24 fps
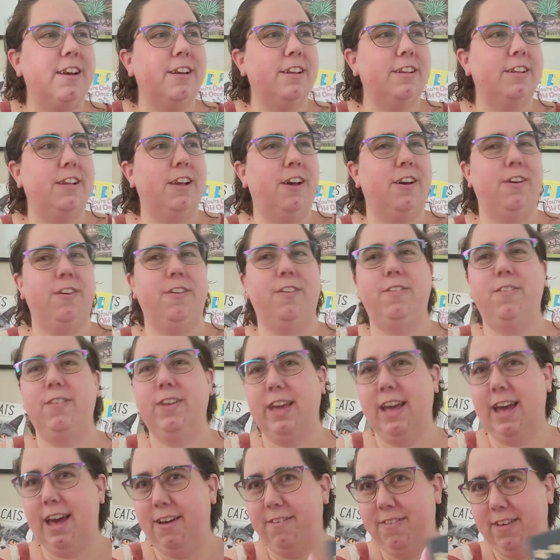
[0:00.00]
So we
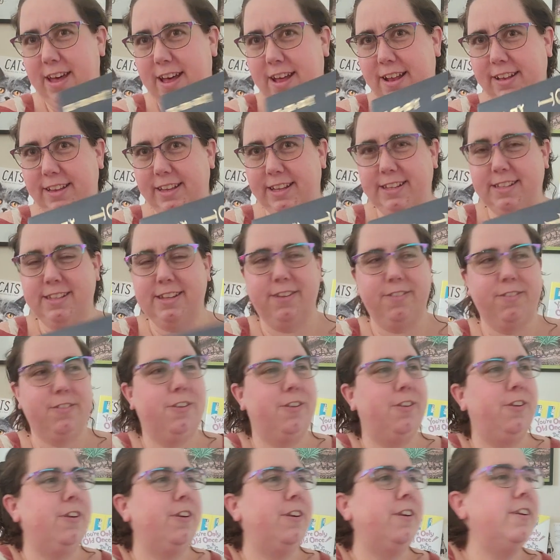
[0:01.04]
have Eldest, of
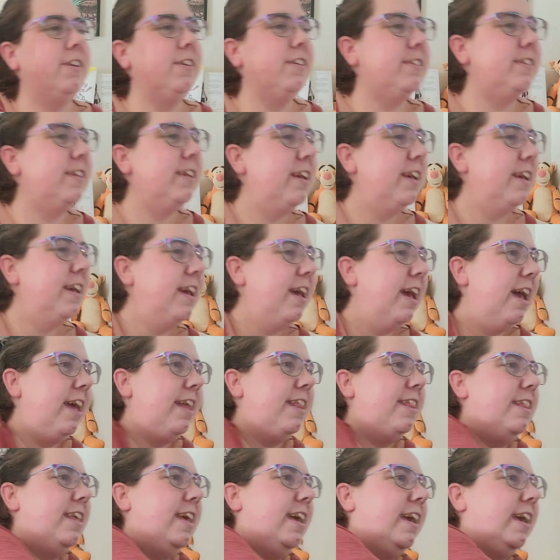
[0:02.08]
course,
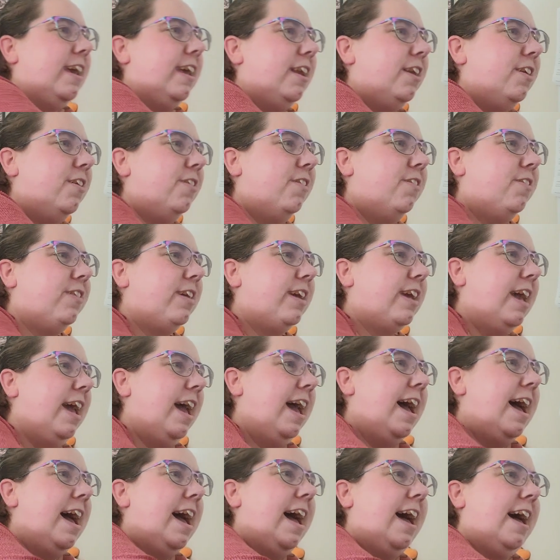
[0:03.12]
and then we
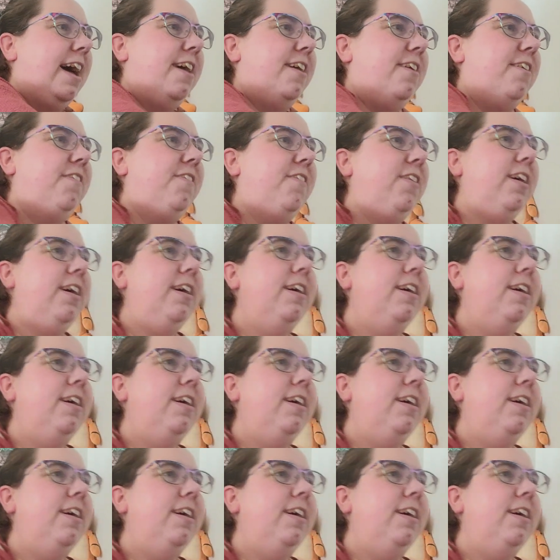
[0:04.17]
have